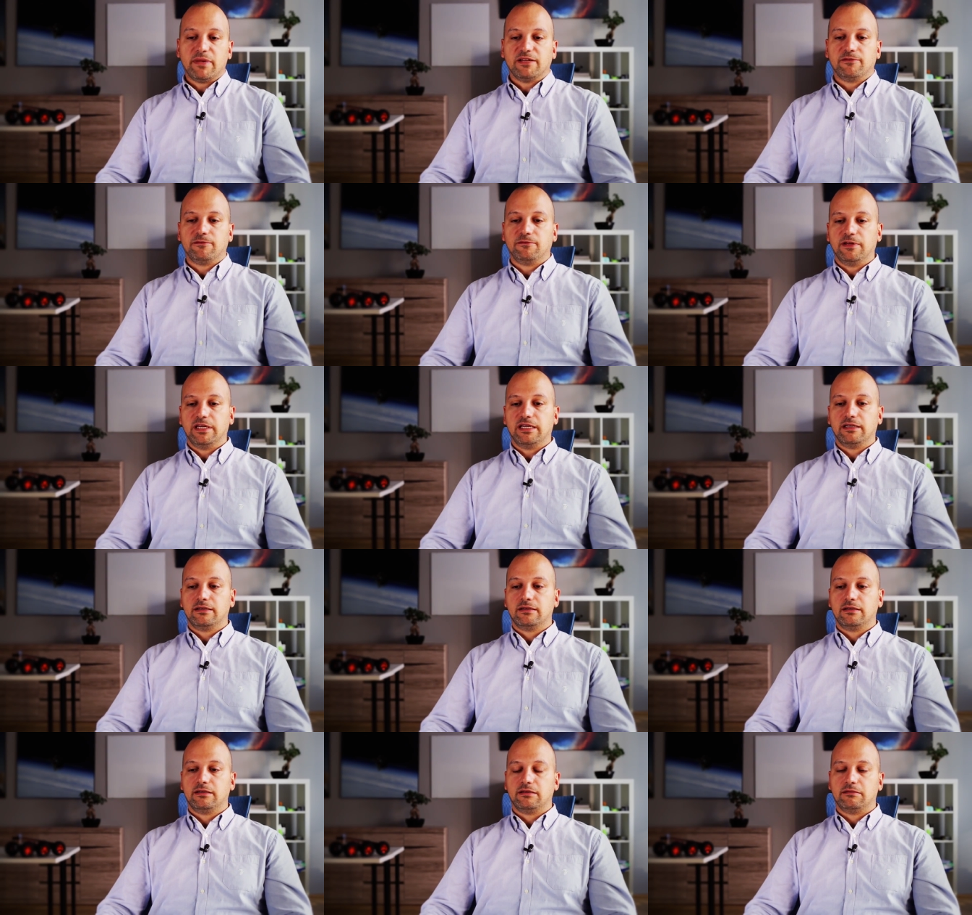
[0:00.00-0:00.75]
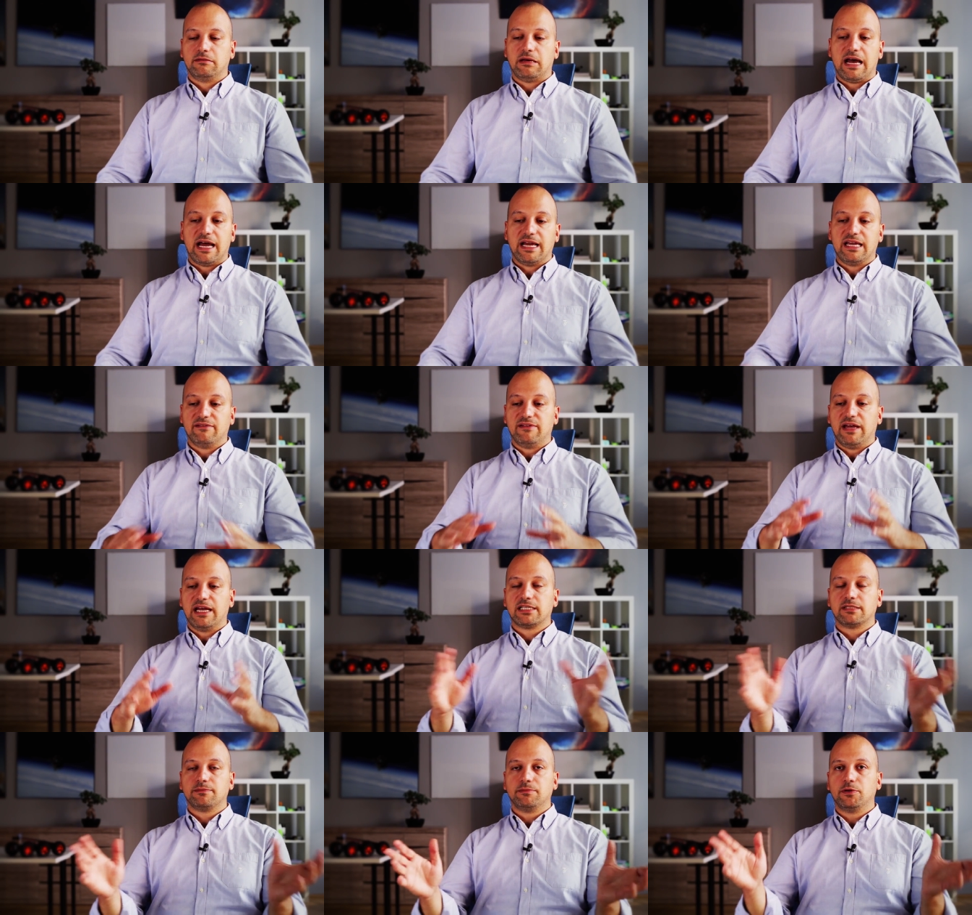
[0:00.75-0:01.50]
might think, I have
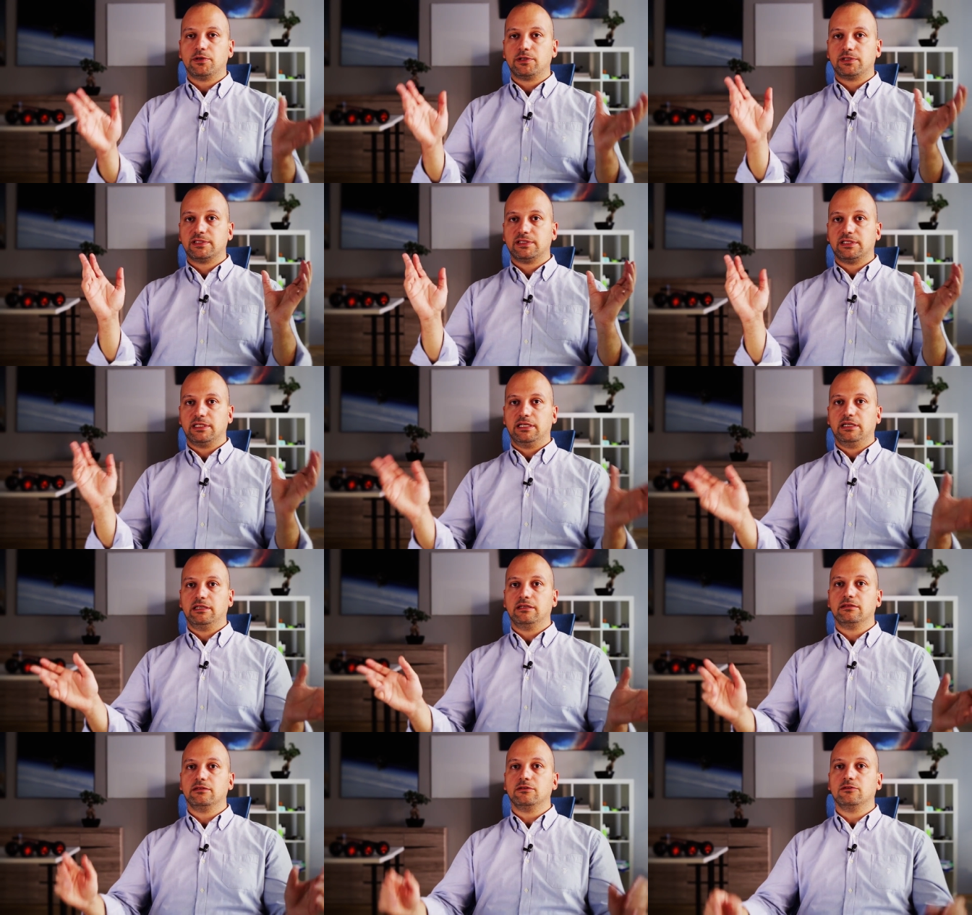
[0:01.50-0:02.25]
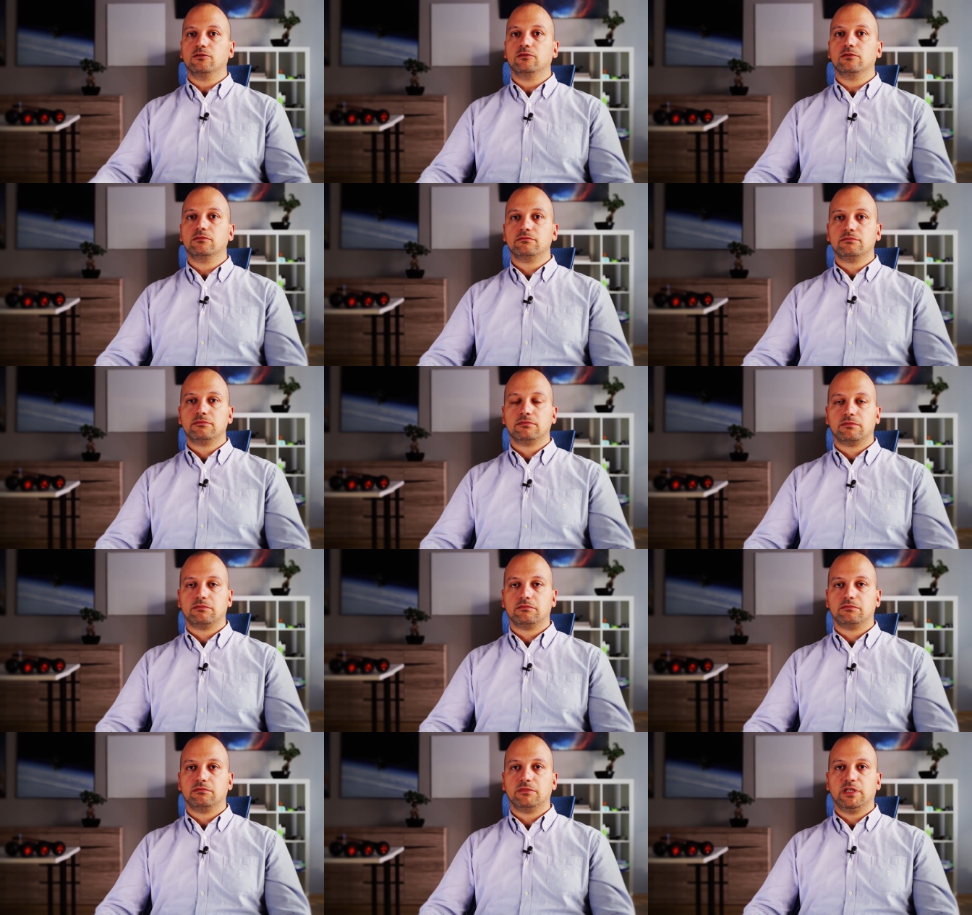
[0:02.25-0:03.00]
experts in the room,
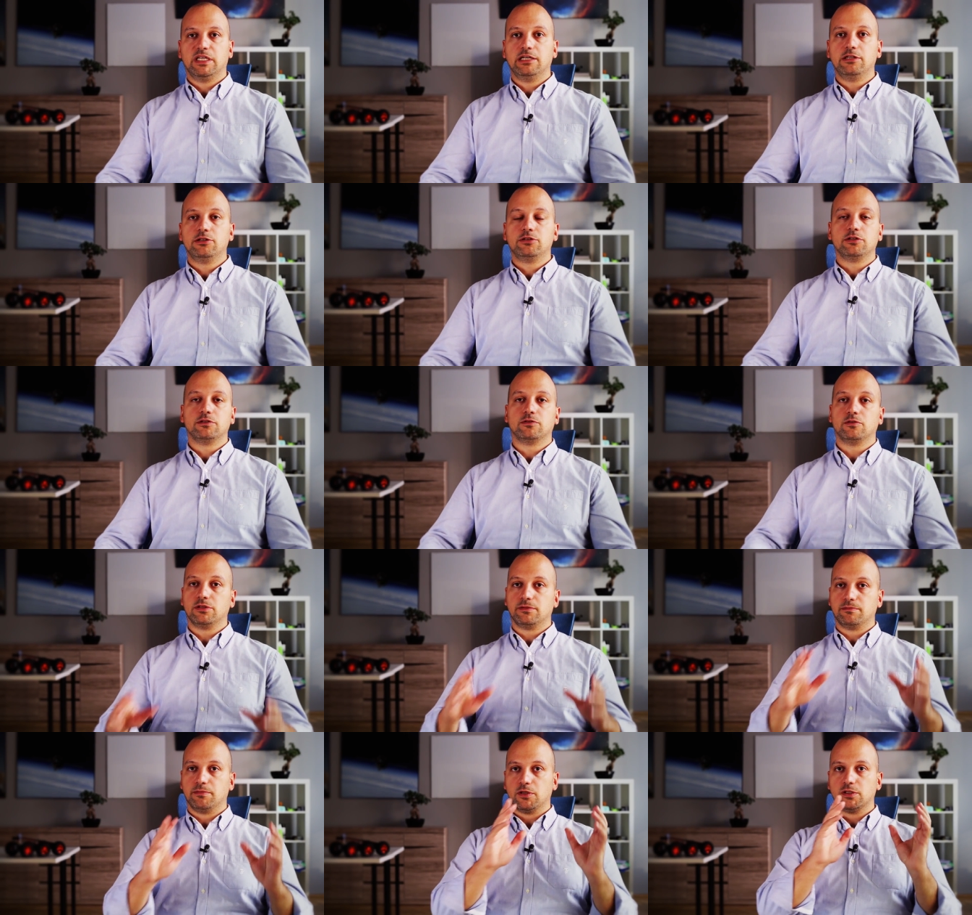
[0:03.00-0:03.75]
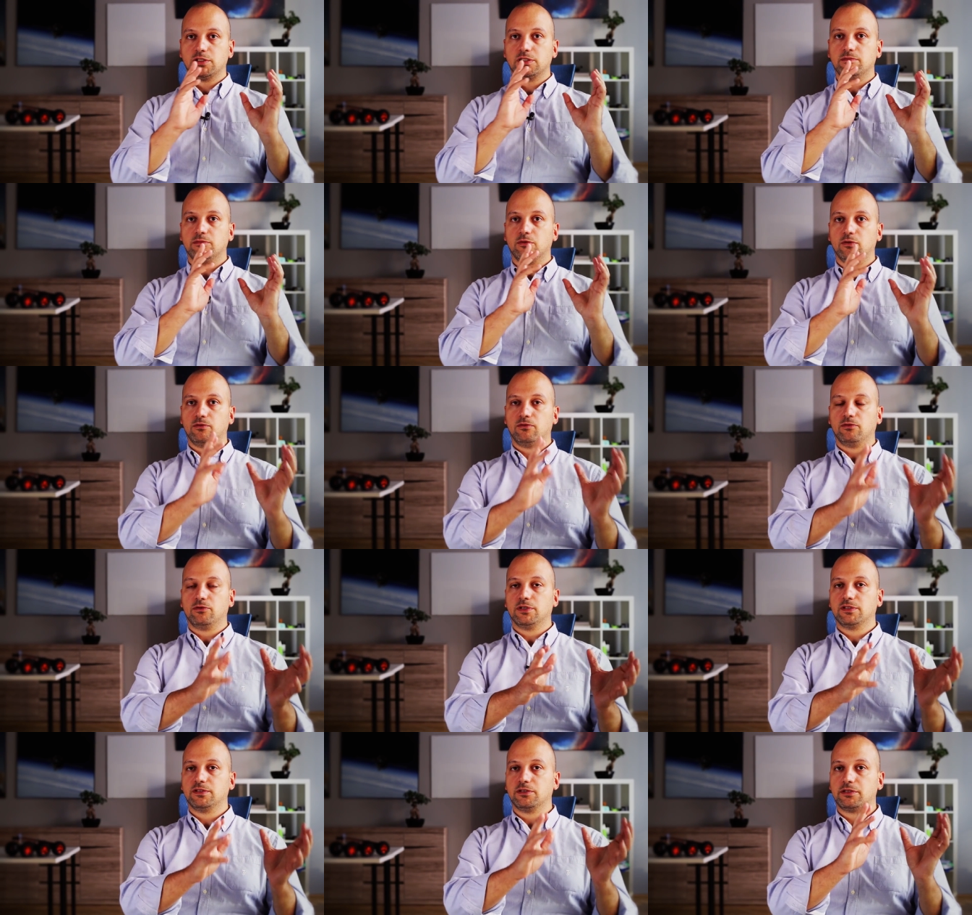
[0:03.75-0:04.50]
each is responsible
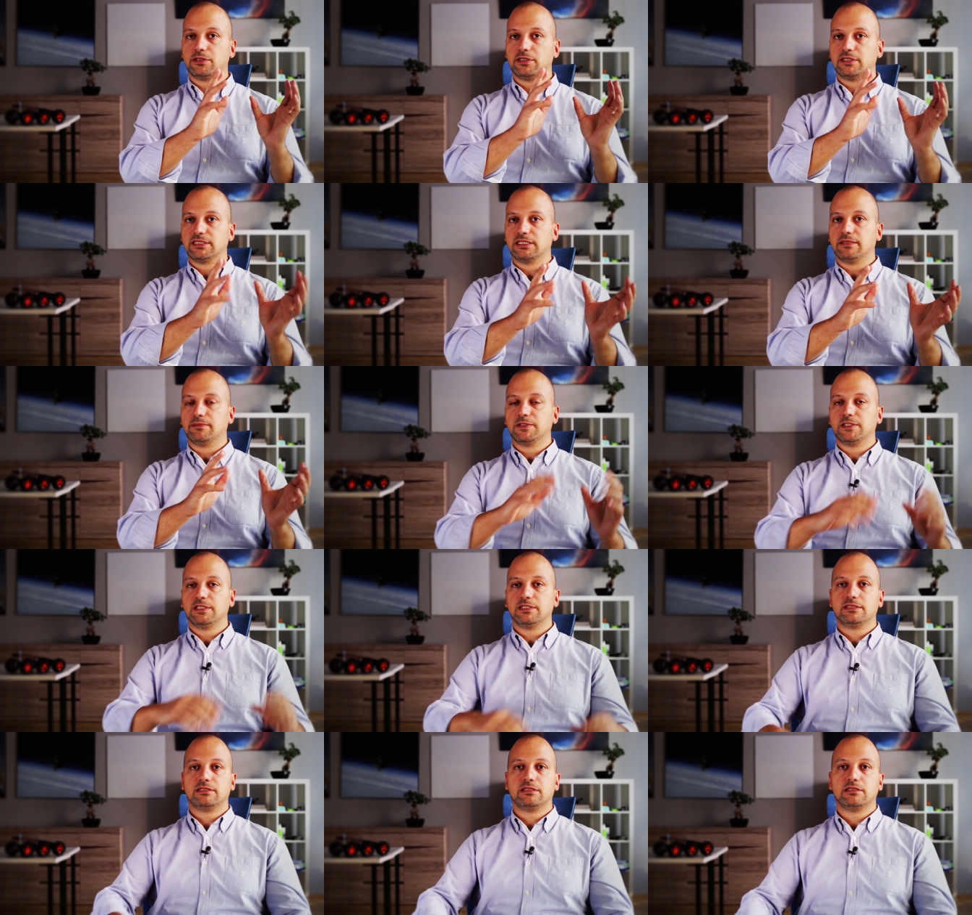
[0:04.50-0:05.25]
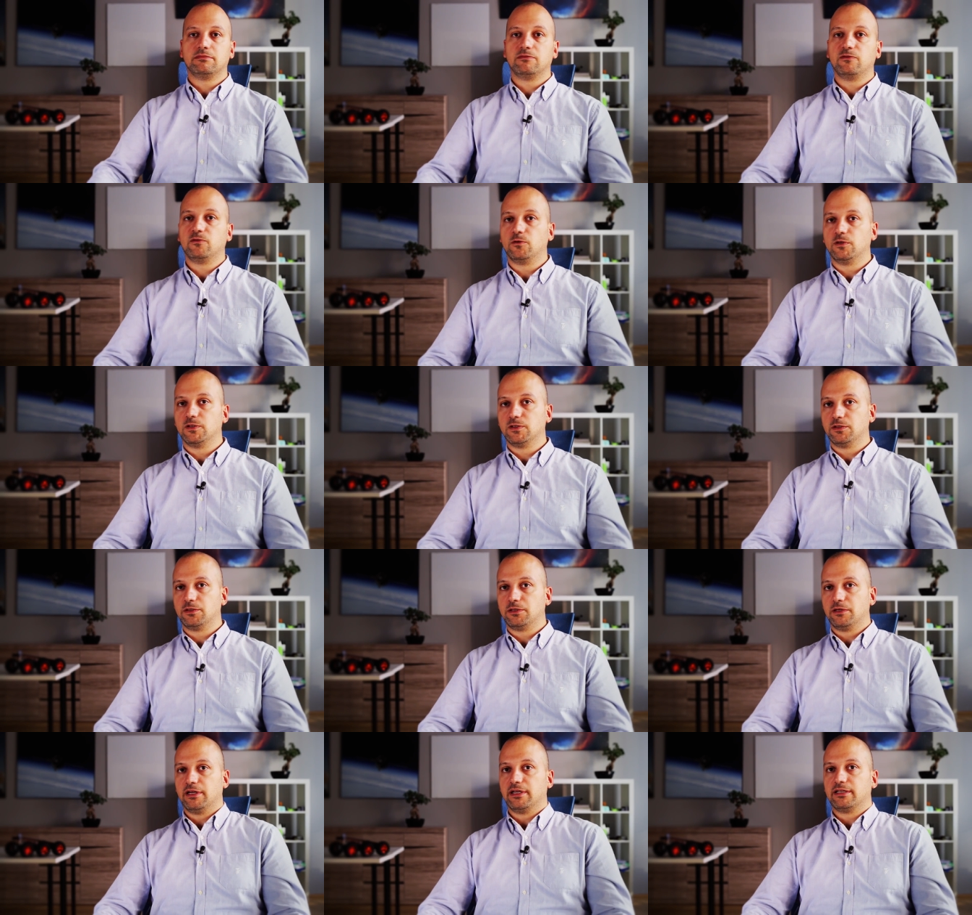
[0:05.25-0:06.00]
for a certain subsystem, for a
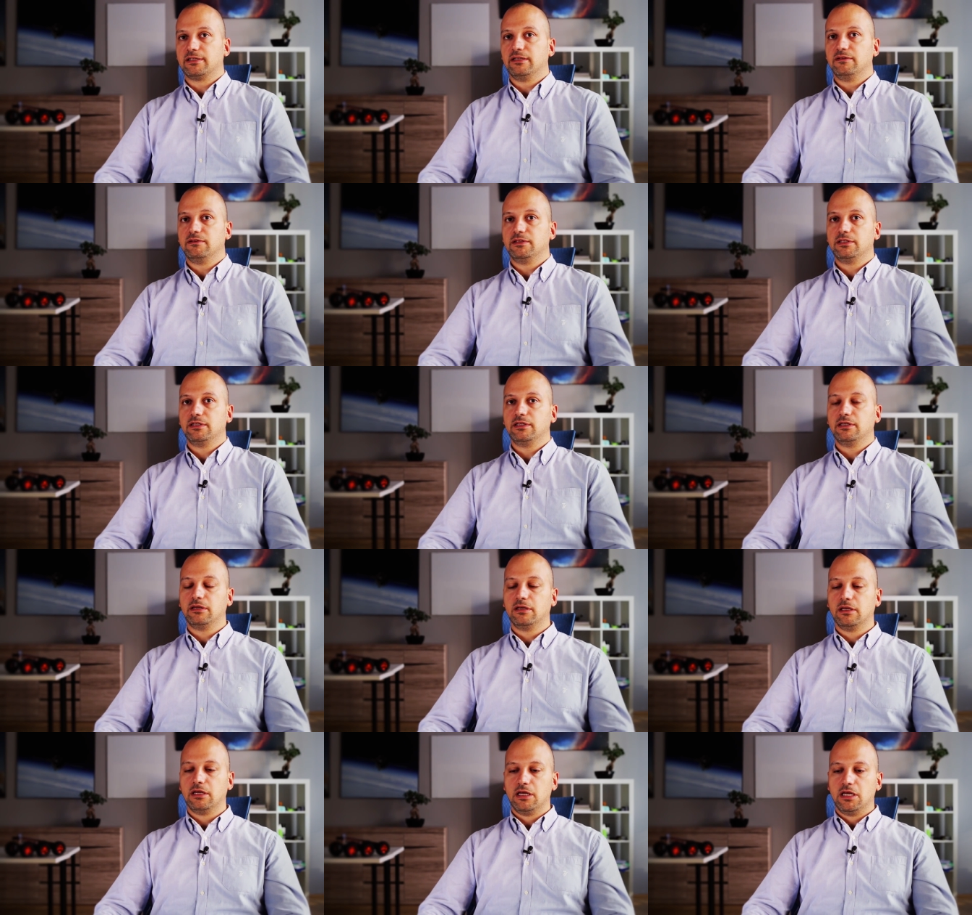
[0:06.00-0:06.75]
certain activity.